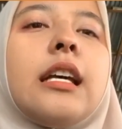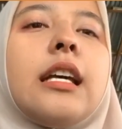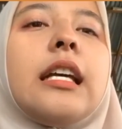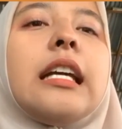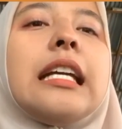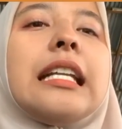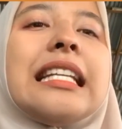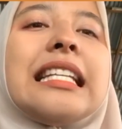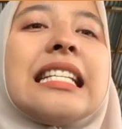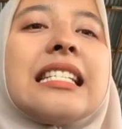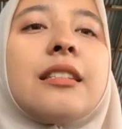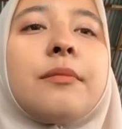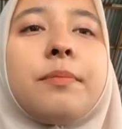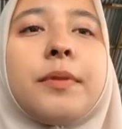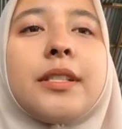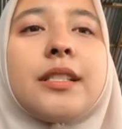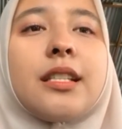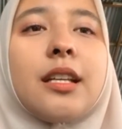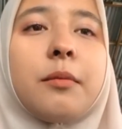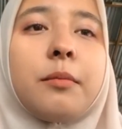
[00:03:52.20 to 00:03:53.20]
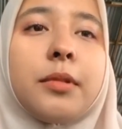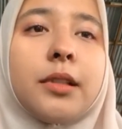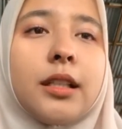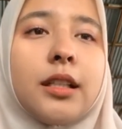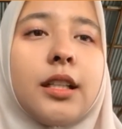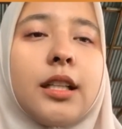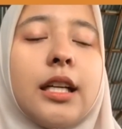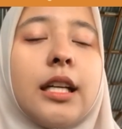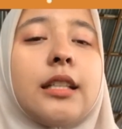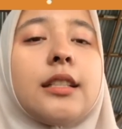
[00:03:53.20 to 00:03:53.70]

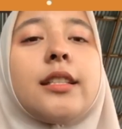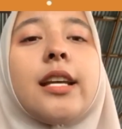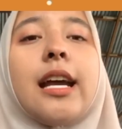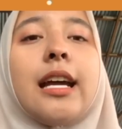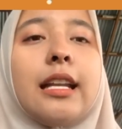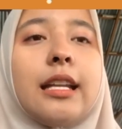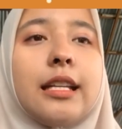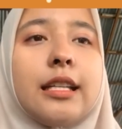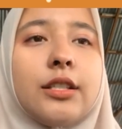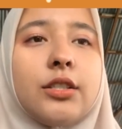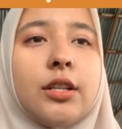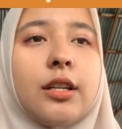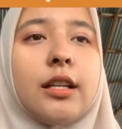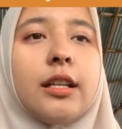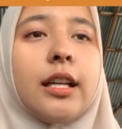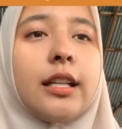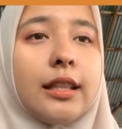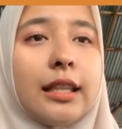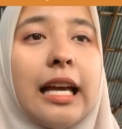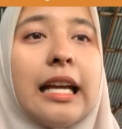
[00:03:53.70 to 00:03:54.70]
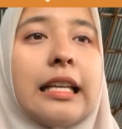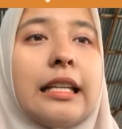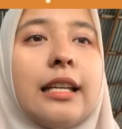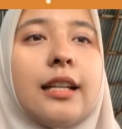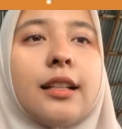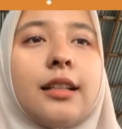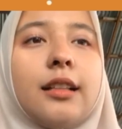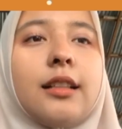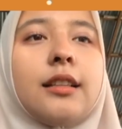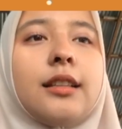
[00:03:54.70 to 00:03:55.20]
indispensable in
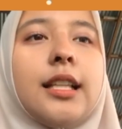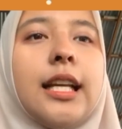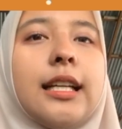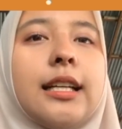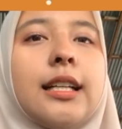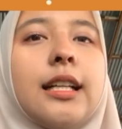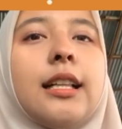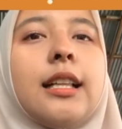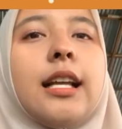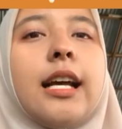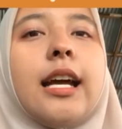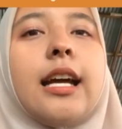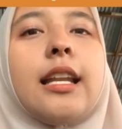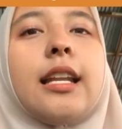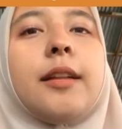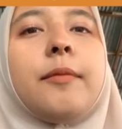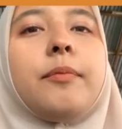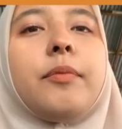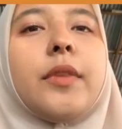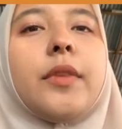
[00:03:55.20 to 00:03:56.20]
technical, legal, and